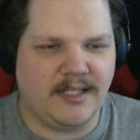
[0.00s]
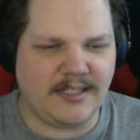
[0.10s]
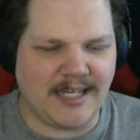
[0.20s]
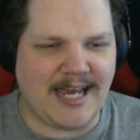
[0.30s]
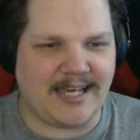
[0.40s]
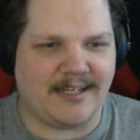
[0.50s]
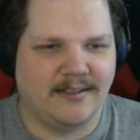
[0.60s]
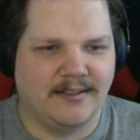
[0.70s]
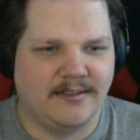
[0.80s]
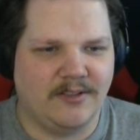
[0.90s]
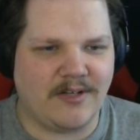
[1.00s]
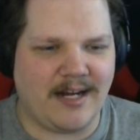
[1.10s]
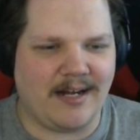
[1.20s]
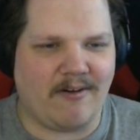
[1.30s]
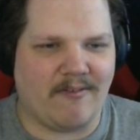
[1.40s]
It's a cake! You
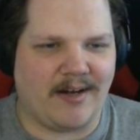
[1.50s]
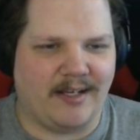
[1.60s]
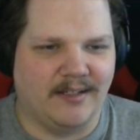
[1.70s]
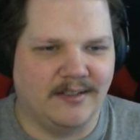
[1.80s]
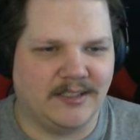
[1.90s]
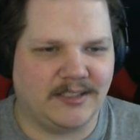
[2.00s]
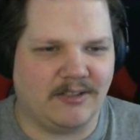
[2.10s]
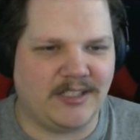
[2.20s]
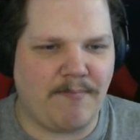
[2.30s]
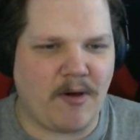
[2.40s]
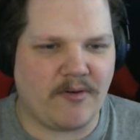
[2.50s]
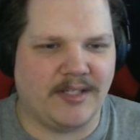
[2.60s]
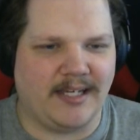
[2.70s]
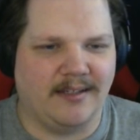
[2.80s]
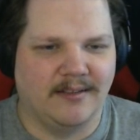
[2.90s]
got it already! Just don't say
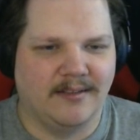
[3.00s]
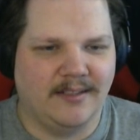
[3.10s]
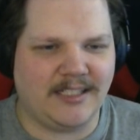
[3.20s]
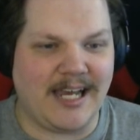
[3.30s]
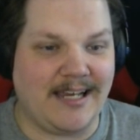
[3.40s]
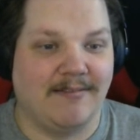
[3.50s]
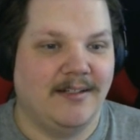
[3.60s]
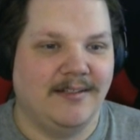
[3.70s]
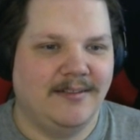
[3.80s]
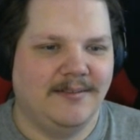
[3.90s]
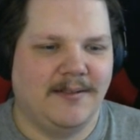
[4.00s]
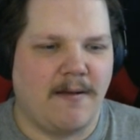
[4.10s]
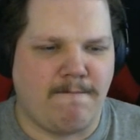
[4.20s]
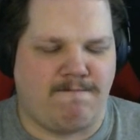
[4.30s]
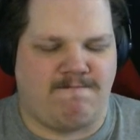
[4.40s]
birthday! It's a cake!
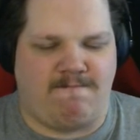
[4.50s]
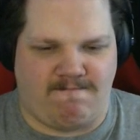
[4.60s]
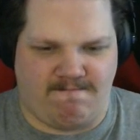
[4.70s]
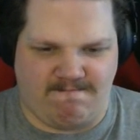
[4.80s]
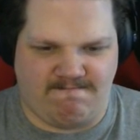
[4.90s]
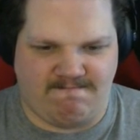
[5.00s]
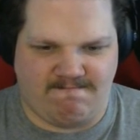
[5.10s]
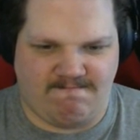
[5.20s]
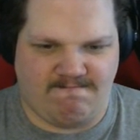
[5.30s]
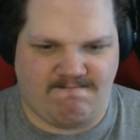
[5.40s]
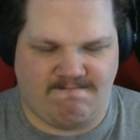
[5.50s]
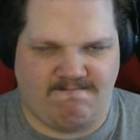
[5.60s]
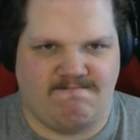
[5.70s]
Sorry, I couldn't guess it.